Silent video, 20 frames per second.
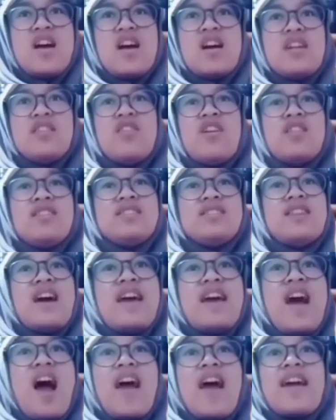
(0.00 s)
Don't say
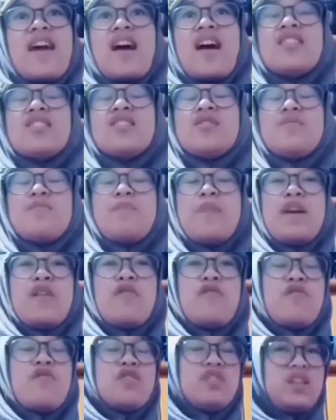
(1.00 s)
I can't speak
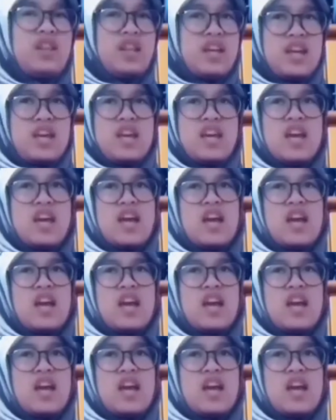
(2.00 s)
fluently.